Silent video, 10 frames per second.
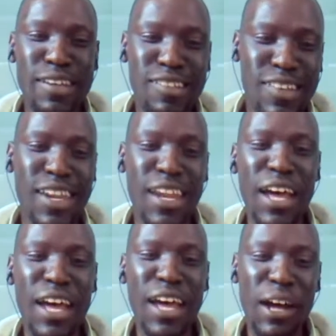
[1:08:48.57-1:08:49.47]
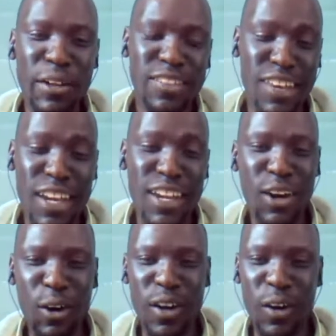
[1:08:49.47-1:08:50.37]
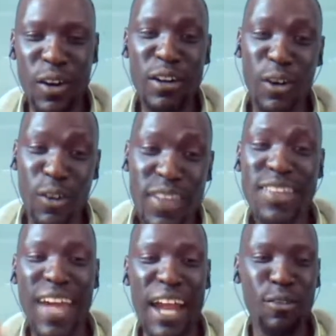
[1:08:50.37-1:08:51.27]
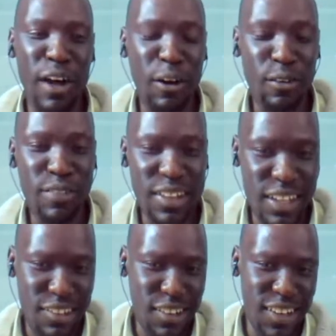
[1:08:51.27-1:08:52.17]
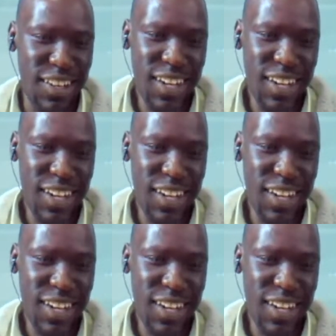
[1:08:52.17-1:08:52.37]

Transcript: Jen on this kind of a conversation